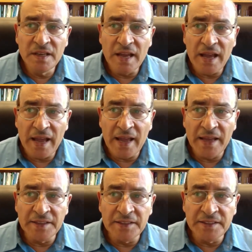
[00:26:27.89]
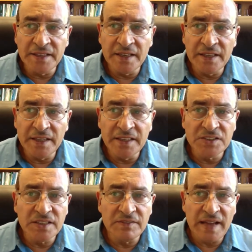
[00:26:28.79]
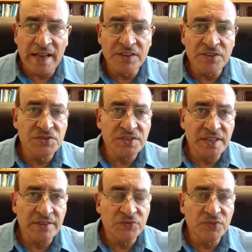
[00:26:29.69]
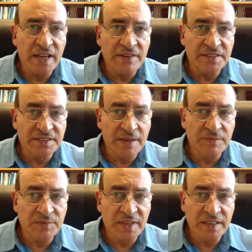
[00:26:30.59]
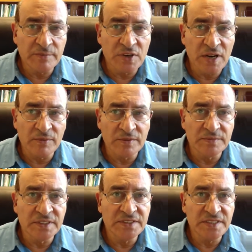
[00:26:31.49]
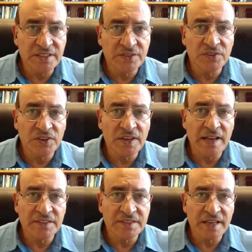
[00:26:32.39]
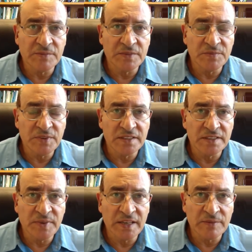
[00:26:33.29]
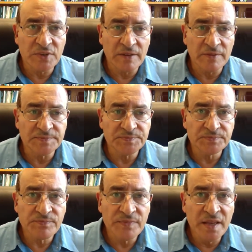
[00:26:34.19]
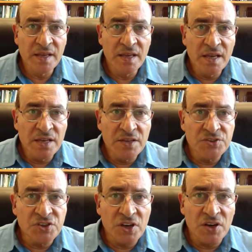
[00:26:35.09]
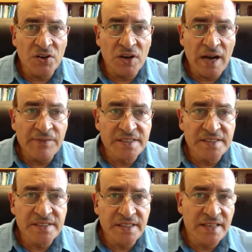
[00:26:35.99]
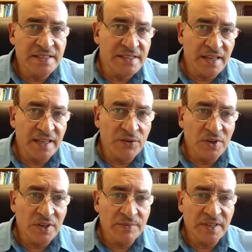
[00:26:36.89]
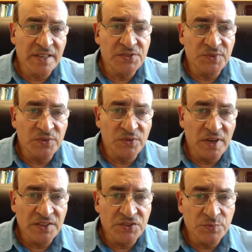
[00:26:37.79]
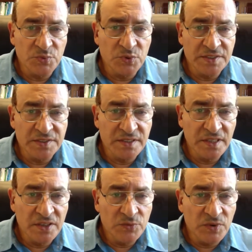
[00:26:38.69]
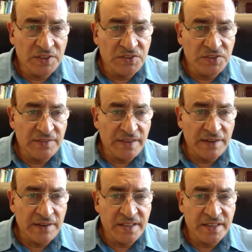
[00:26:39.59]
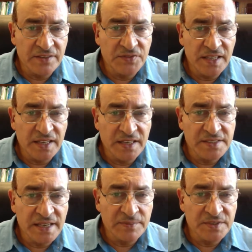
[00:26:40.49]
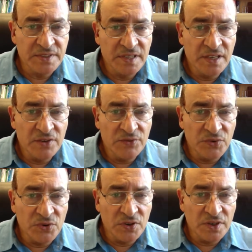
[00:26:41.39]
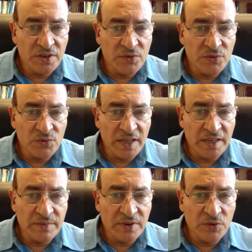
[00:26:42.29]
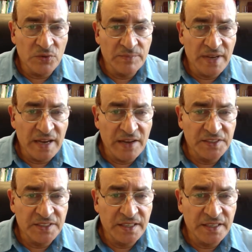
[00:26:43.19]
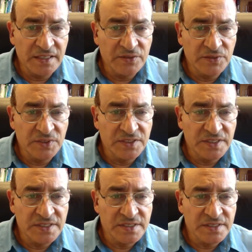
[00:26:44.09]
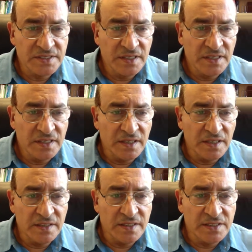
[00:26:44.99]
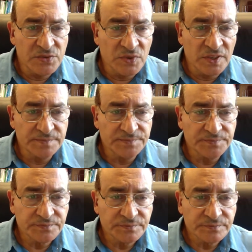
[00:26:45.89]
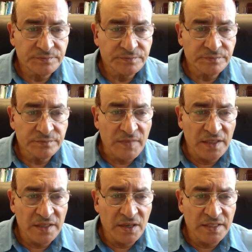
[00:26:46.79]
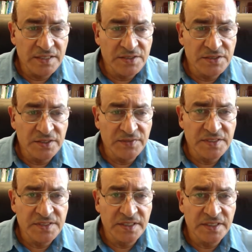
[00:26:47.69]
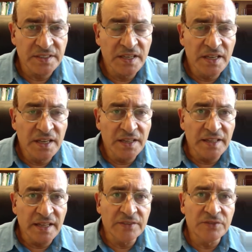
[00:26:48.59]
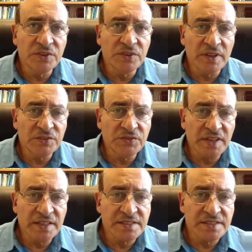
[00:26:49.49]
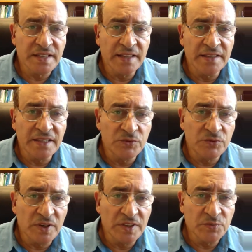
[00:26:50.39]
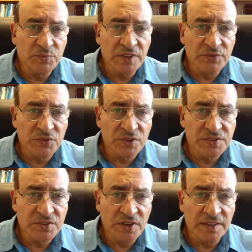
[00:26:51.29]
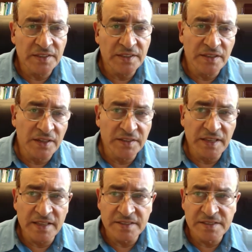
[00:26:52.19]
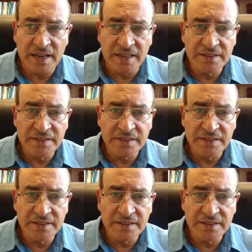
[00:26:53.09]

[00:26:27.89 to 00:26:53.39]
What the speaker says: And initial values if we have a time-dependent problem, but here we don't have a time-dependent problem. So obviously that's not going to work, because we want to leave everything free except for one boundary here, which is this one on this surface here, that we want to fix, and then we want to put a force on the other side.